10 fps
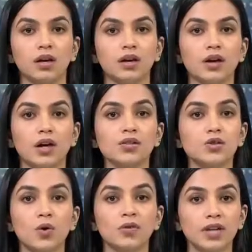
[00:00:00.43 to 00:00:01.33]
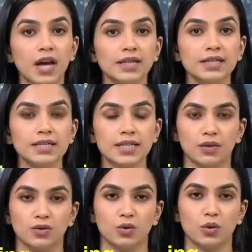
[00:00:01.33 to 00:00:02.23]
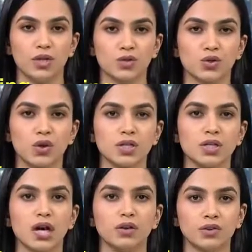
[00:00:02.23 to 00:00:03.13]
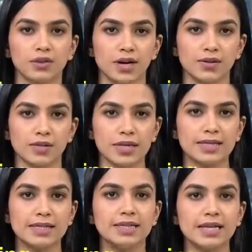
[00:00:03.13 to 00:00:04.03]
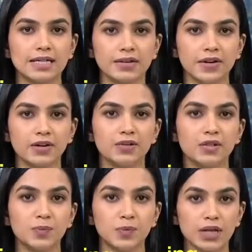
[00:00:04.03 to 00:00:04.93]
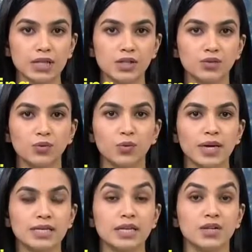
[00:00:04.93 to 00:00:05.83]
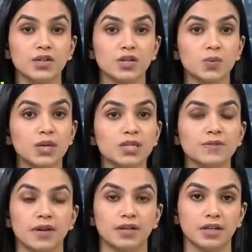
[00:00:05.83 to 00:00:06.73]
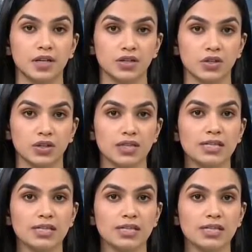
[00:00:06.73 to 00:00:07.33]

Iran's COVID-19 death toll has crossed 100,000 as the Delta variant spreads through West Asia's worst affected nation.